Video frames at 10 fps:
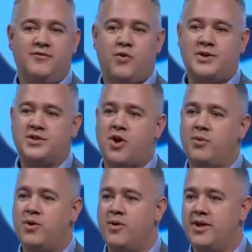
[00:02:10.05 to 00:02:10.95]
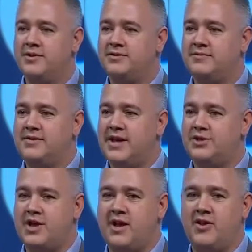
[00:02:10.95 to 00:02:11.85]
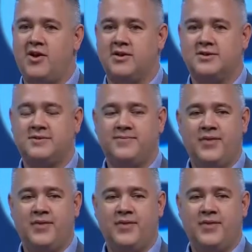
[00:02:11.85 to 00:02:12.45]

voice call recordings and chat logs.